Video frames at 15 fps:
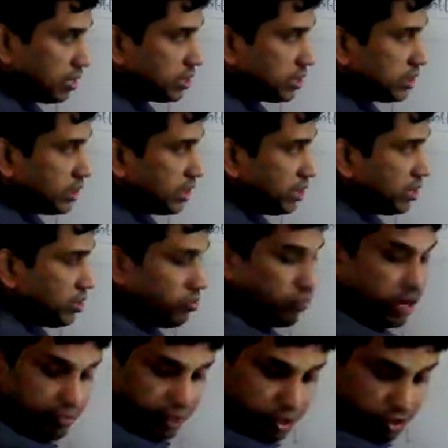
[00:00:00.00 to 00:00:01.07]
See
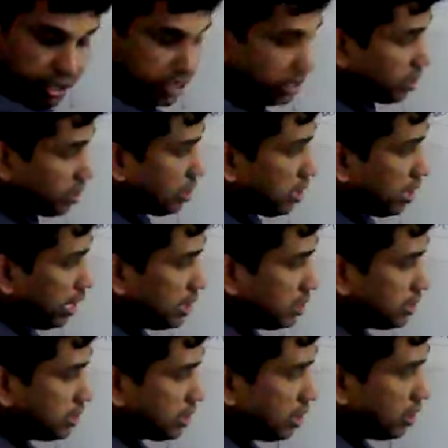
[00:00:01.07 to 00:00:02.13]
what we wrote here? I
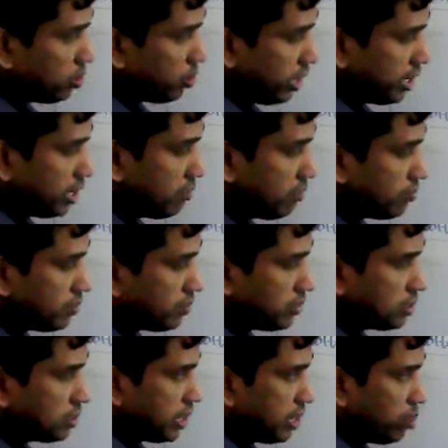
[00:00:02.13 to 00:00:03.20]
is equal to Im
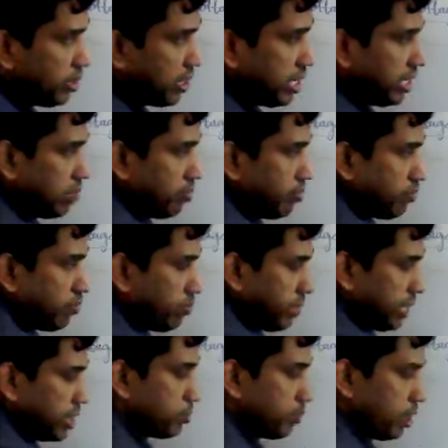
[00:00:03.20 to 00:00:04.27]
sin omega t
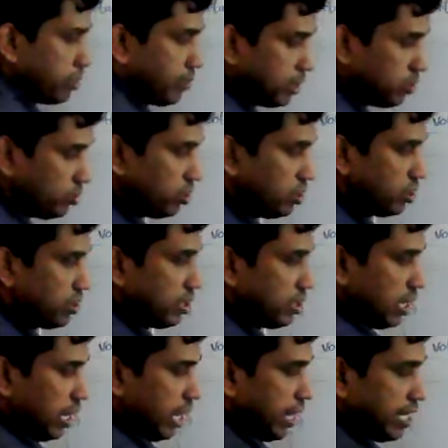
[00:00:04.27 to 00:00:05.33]
minus pi by 2.
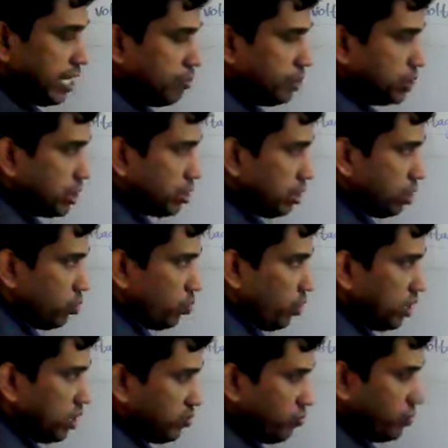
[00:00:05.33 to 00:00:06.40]
Im is equal to
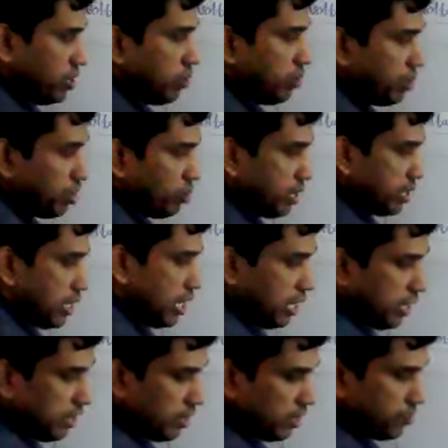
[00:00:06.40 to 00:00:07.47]
what? Vm by omega
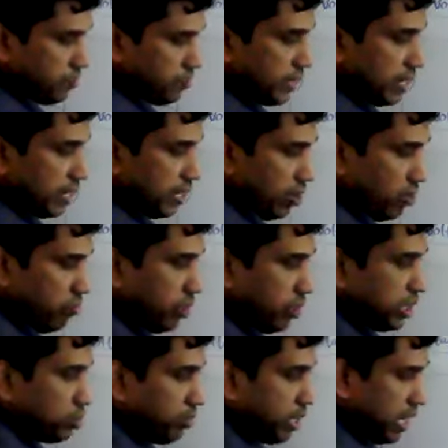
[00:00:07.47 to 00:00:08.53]
L. Now, what
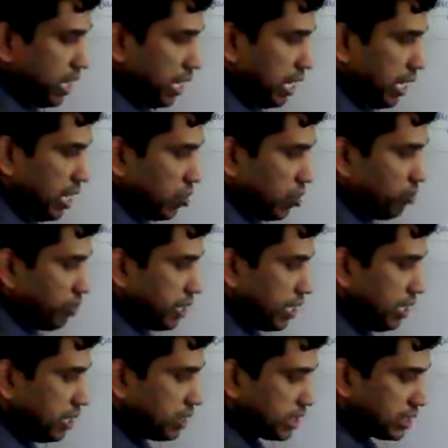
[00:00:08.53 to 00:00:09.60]
is omega L? Omega
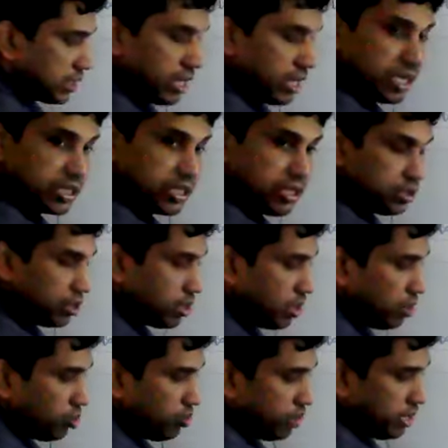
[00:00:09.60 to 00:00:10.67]
L is XL. XL is equal
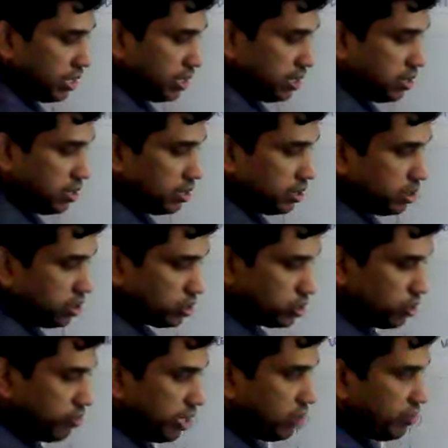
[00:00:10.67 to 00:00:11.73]
to omega L.
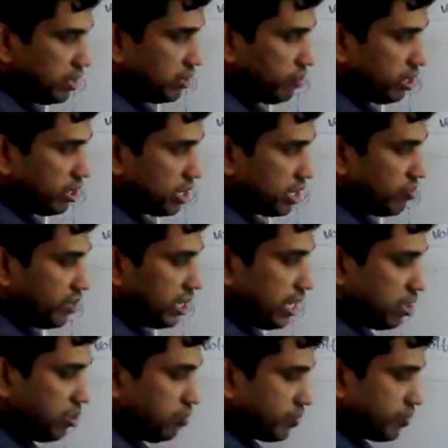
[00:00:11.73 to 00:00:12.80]
So what can we write
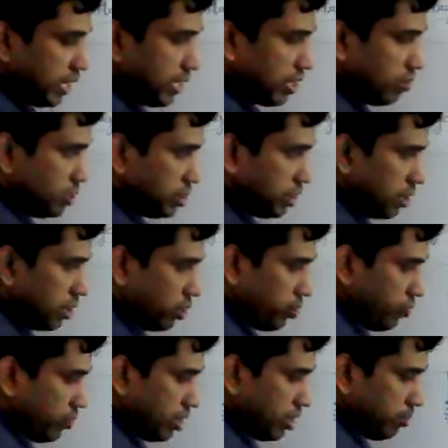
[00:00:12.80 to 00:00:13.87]
now? Im is equal to
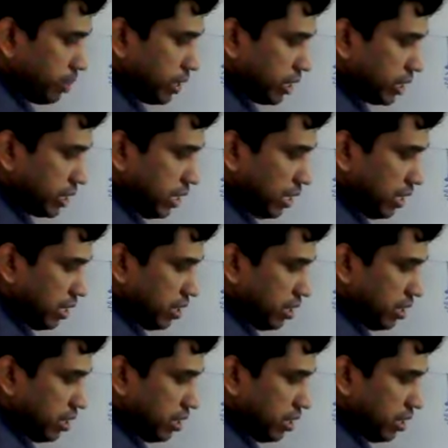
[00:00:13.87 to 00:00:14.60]
Vm by XL.